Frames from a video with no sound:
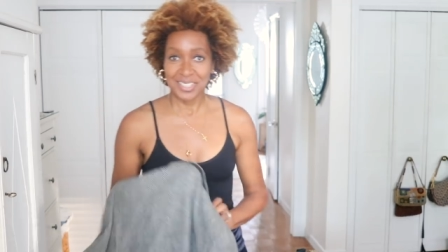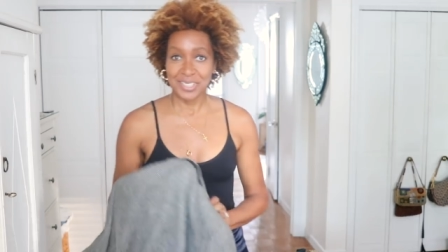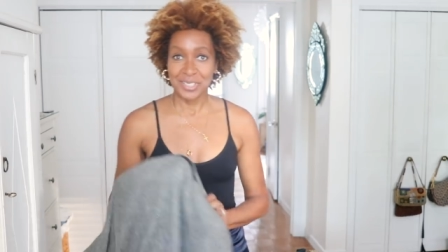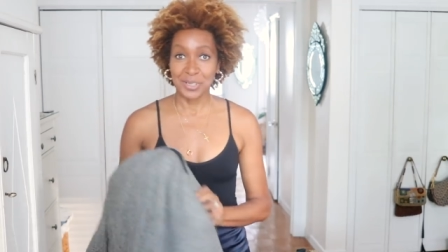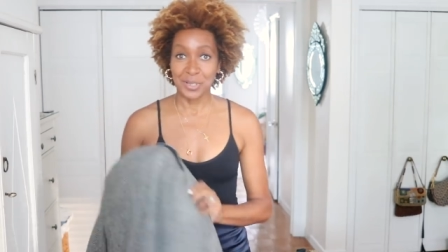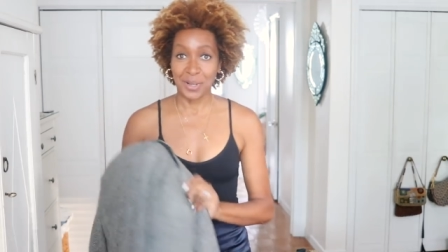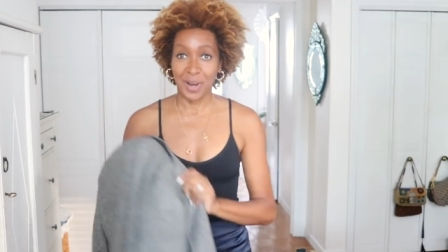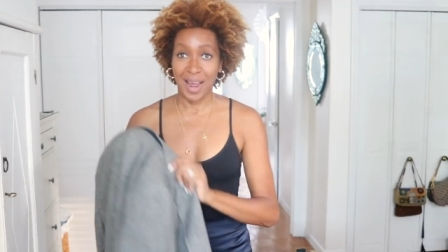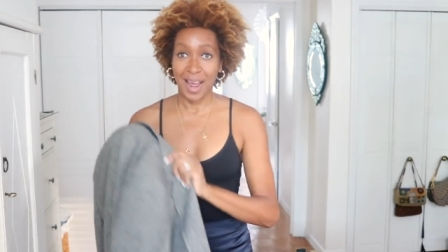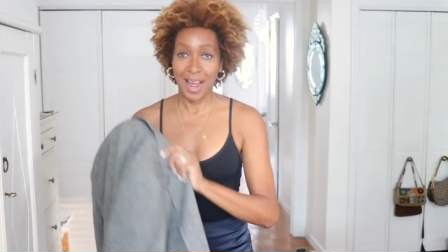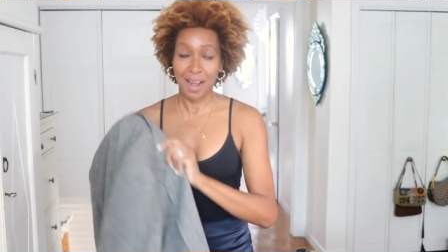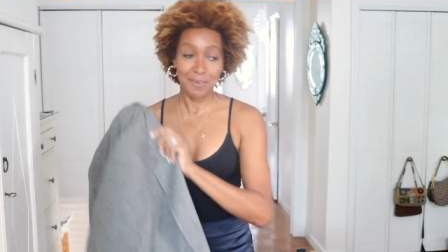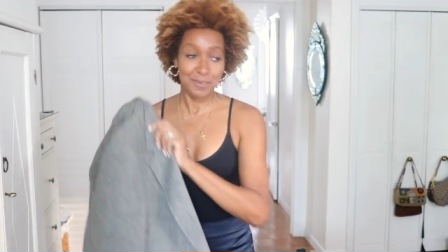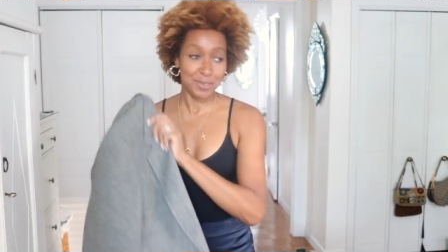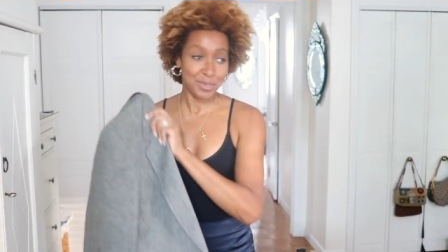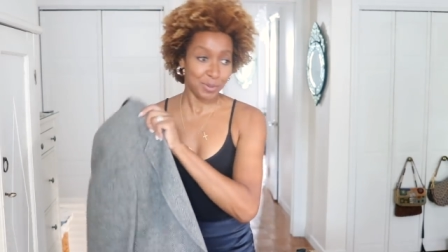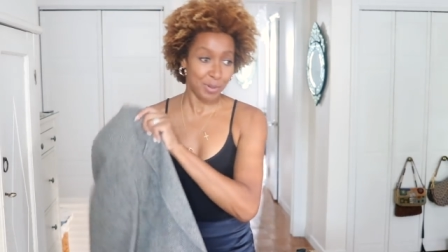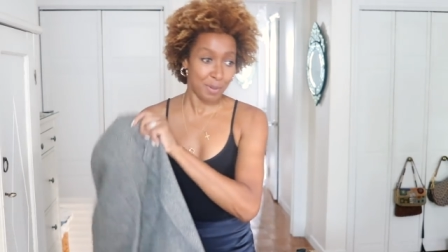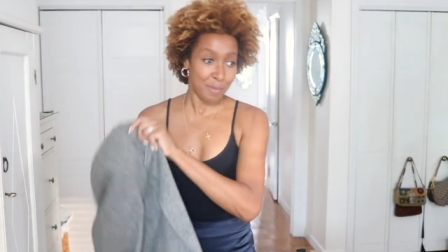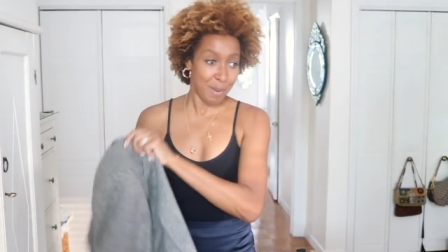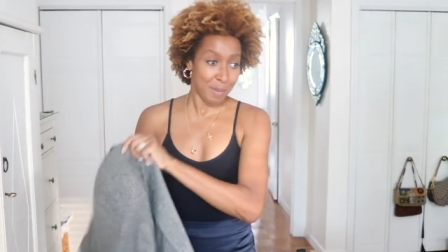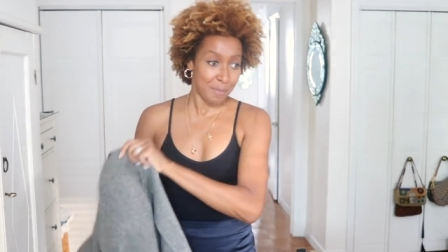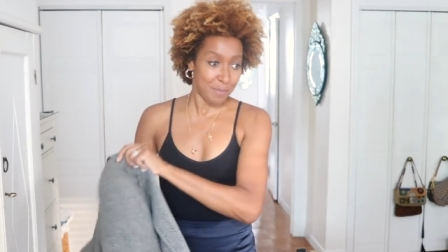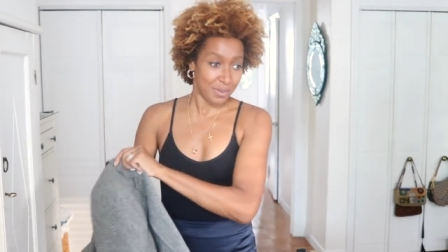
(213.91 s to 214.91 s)
You lot have to
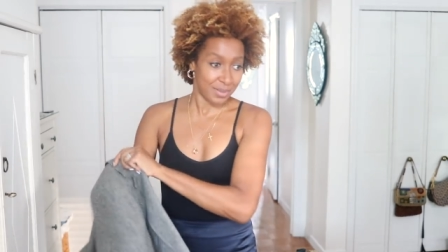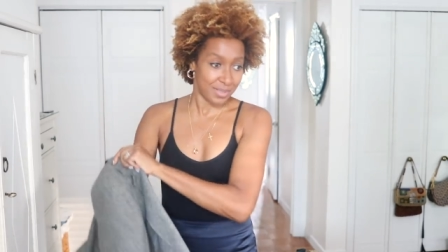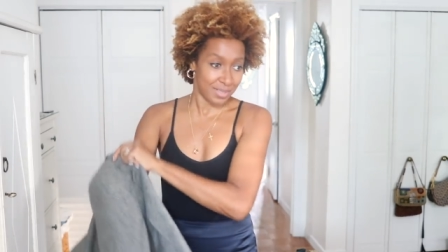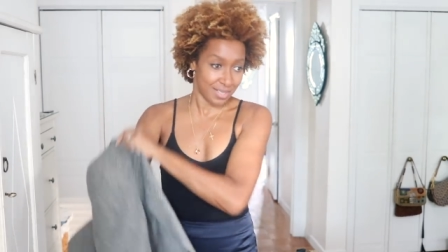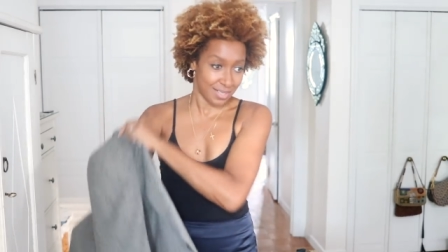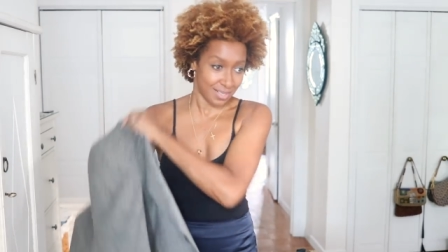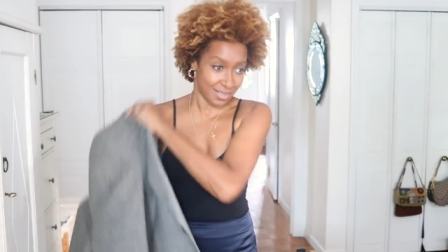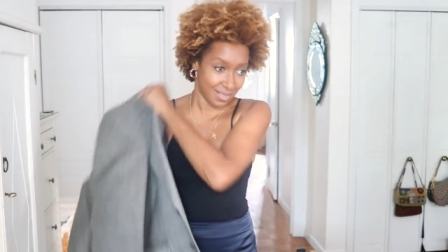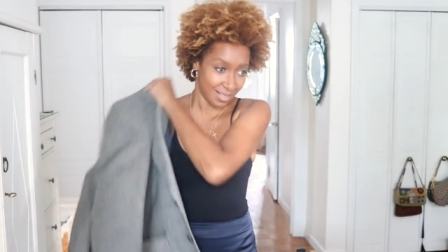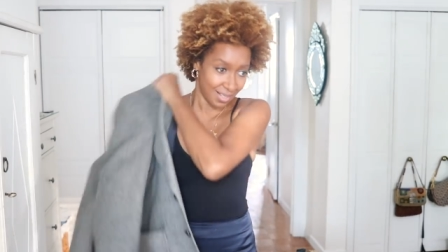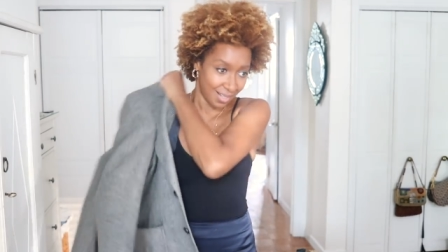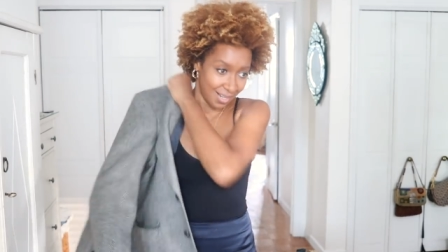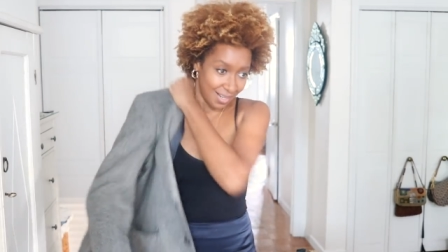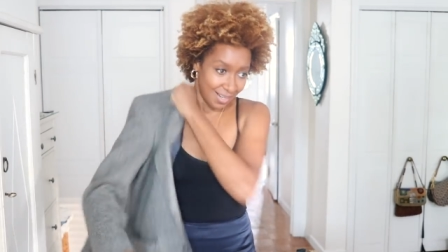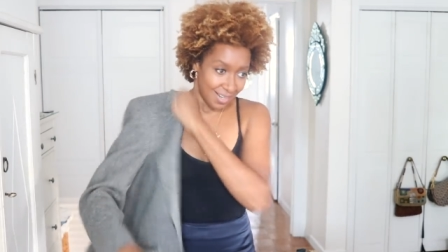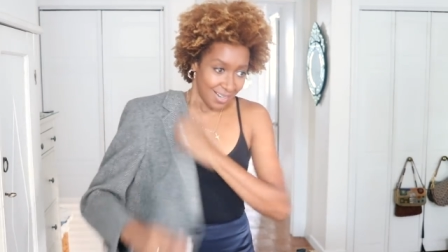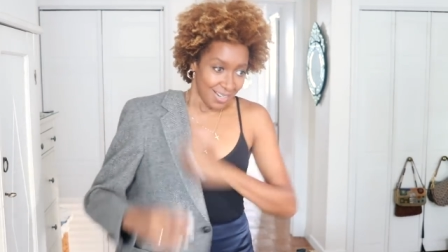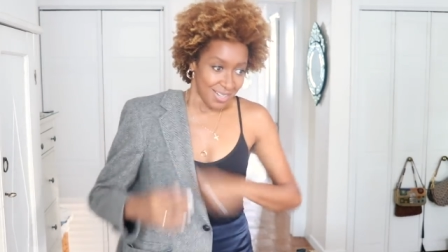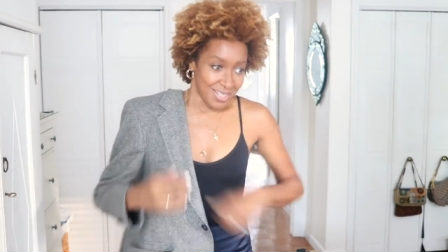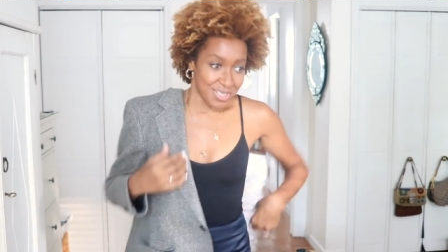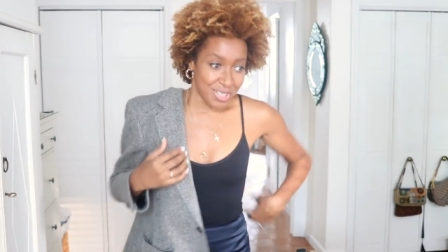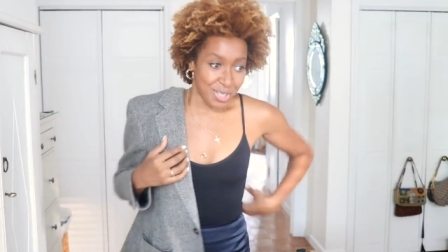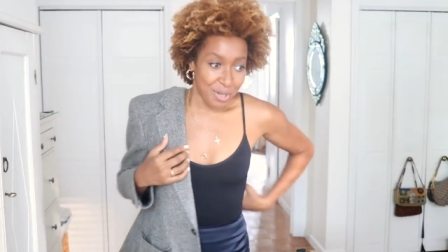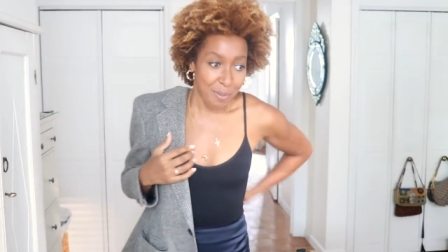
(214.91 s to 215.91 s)
remember this.
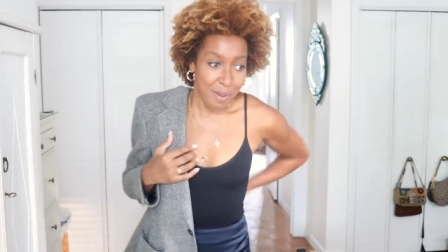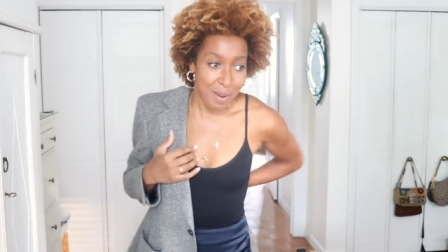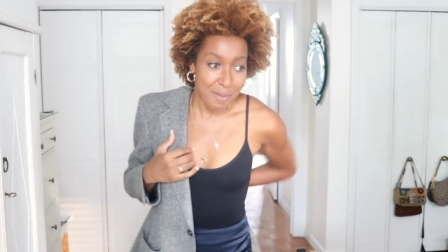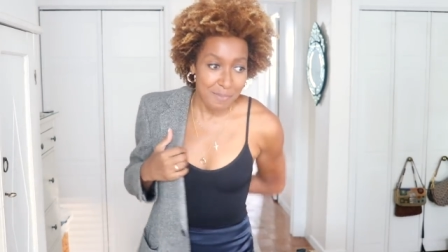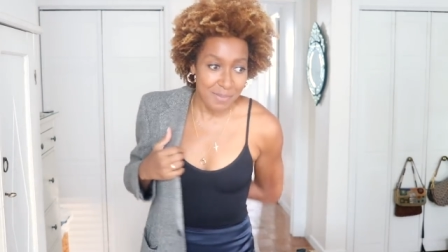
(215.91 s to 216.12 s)
Do you